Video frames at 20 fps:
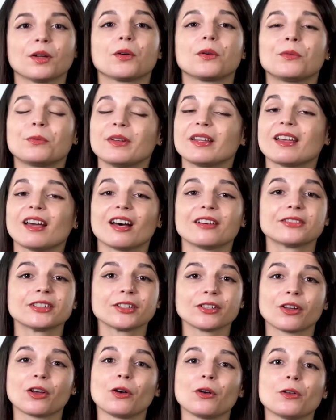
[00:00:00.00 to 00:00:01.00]
We
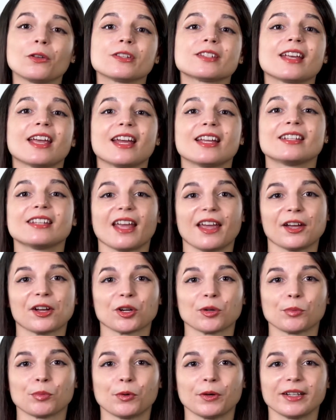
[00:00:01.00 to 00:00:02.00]
covered goals and
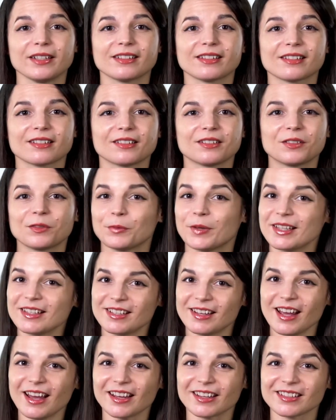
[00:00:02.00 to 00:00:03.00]
anchor points. What's
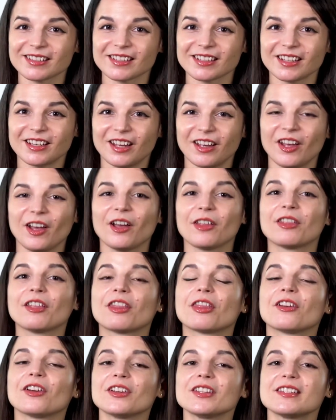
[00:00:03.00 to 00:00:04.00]
next? The
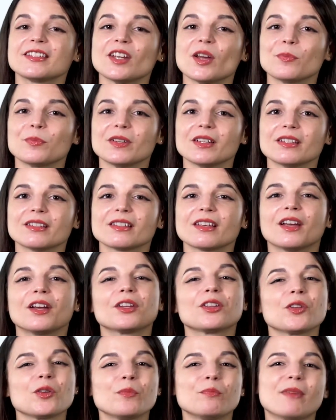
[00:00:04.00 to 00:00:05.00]
third step is
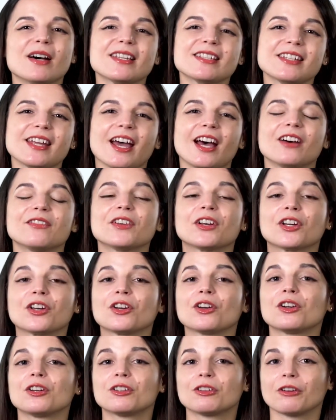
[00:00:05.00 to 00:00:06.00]
you must have a
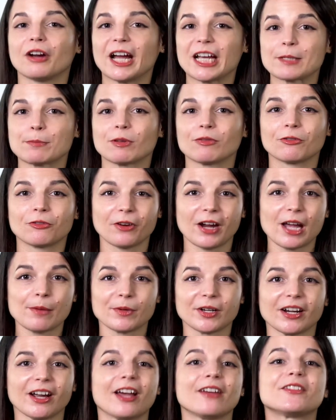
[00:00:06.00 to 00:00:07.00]
good grasp of
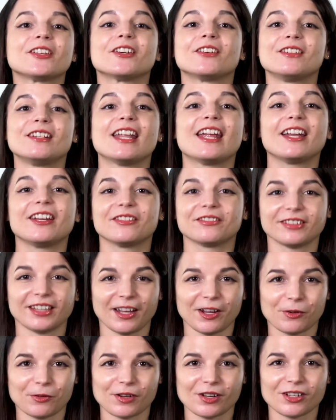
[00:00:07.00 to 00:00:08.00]
grammar of your native
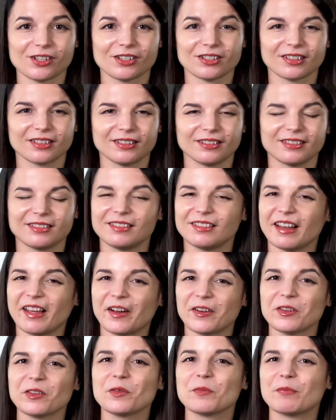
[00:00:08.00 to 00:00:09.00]
language. Now,
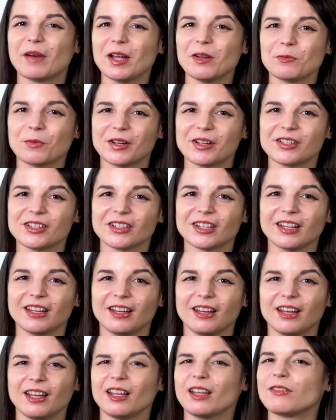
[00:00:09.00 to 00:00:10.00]
you might wonder,
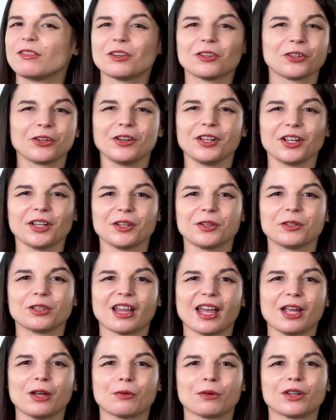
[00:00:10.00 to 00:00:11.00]
if you're learning a new
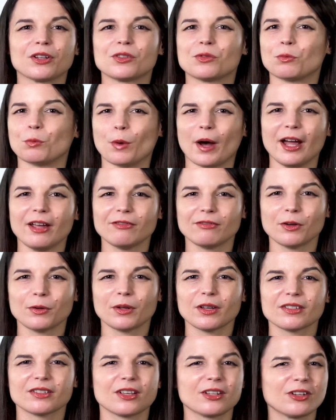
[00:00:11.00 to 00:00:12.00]
language, why
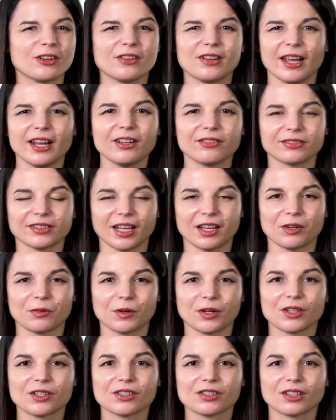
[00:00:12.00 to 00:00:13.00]
focus on your native
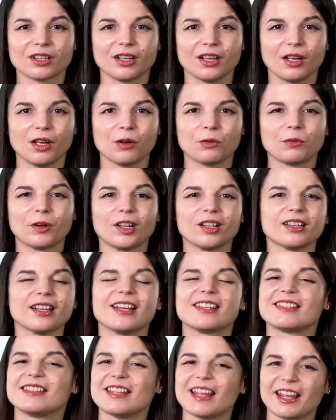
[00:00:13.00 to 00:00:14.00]
language? Well,
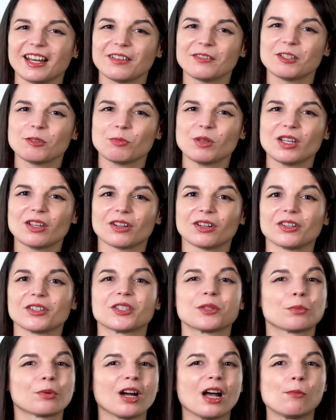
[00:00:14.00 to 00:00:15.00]
as native speakers,
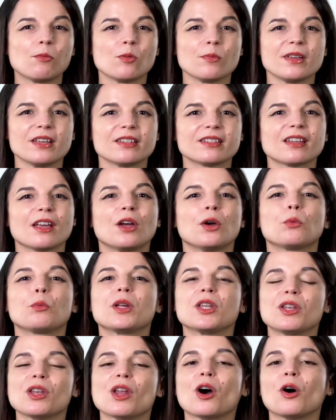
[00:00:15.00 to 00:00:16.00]
the problem is we
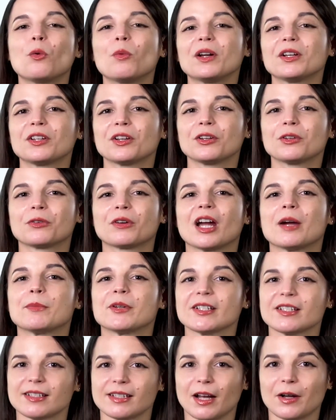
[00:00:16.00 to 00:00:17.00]
know what good grammar
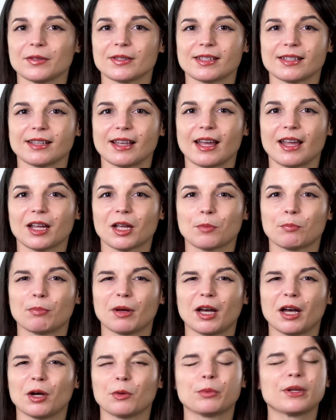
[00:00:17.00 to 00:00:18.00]
sounds like,
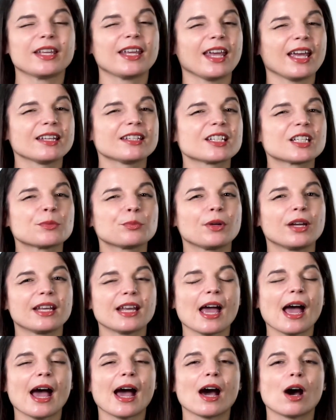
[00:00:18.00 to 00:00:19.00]
but we can't explain
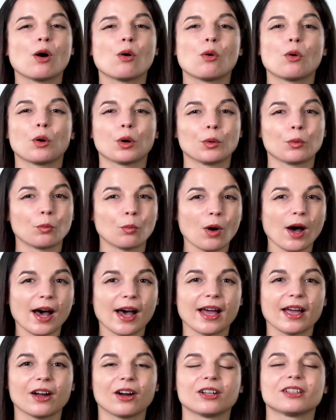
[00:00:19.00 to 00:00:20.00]
how or
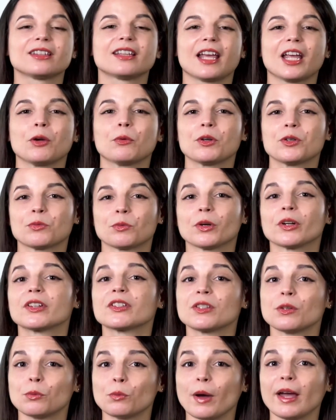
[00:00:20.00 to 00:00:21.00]
why our language works
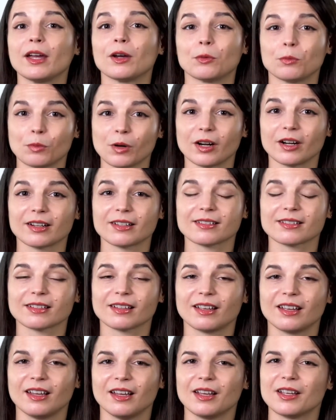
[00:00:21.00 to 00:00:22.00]
the way it works.
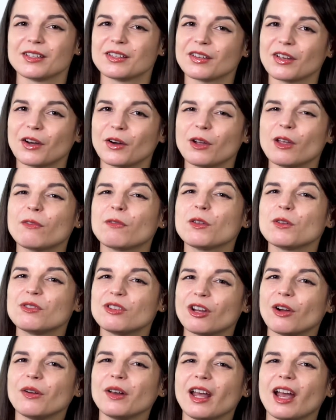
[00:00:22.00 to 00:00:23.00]
So if you
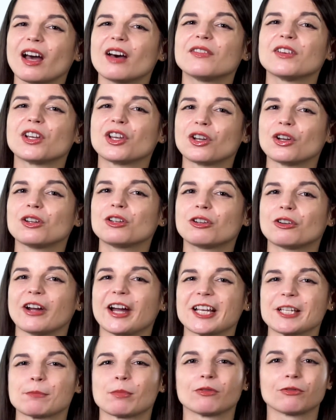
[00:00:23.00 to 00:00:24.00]
don't have a good
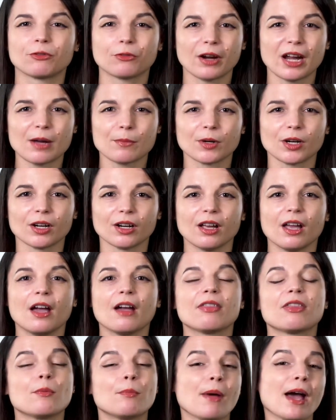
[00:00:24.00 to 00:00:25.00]
grasp of grammar,
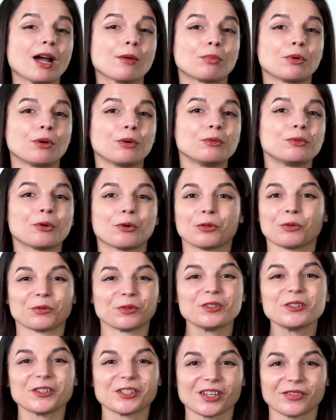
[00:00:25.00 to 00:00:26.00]
the backbone or the
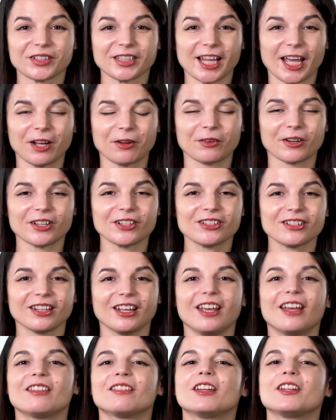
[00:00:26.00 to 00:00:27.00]
rules of a language,
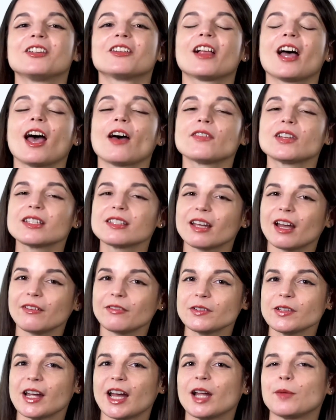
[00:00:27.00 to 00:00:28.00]
then you'll have a tough
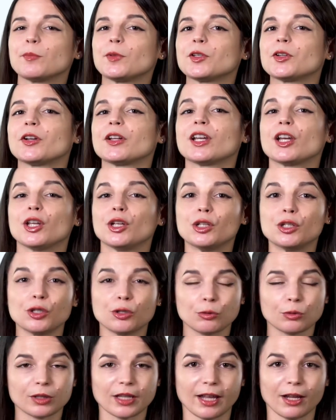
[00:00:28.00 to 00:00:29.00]
time learning a
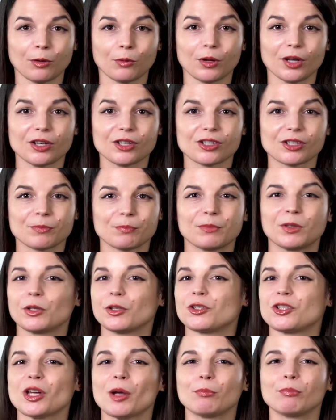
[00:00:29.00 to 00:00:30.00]
new language.
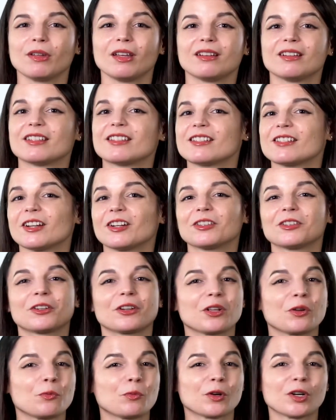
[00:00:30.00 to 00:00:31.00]
You'll jump in and start
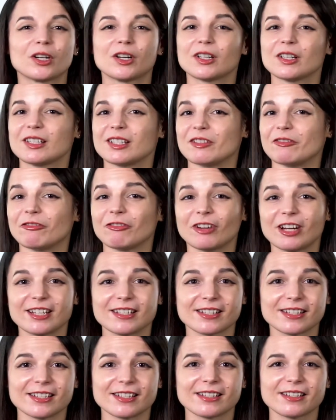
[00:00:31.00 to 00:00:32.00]
learning words and
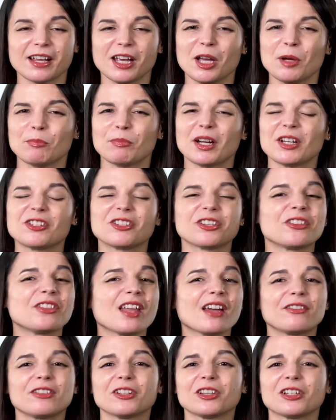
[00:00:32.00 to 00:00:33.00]
phrases, but you'll
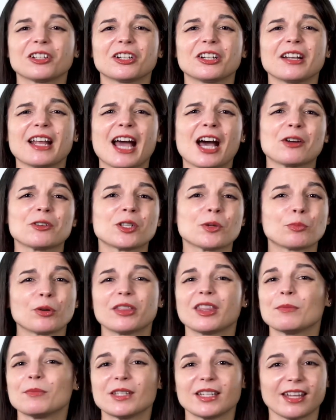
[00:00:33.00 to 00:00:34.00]
never learn how to put
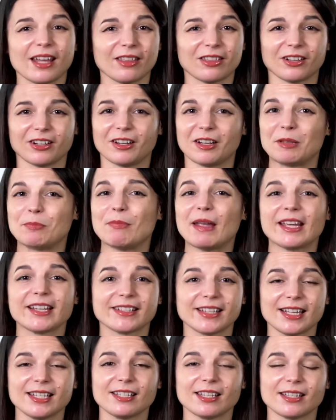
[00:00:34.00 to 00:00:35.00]
them together and make
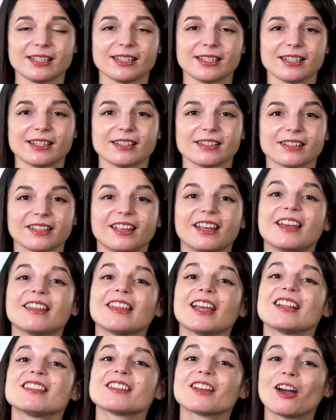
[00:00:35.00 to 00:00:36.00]
sentences.
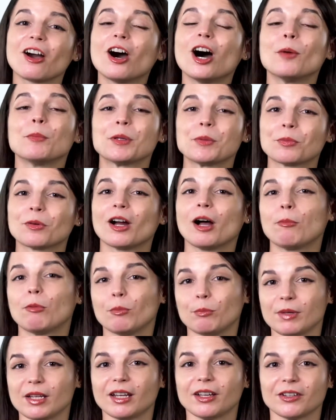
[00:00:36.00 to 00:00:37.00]
That's a common
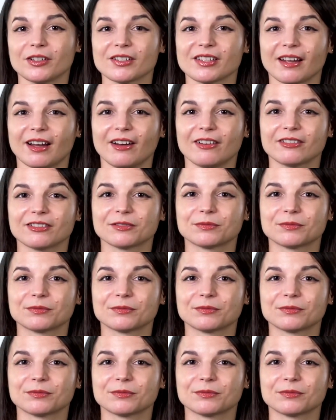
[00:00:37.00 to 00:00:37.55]
problem beginners have.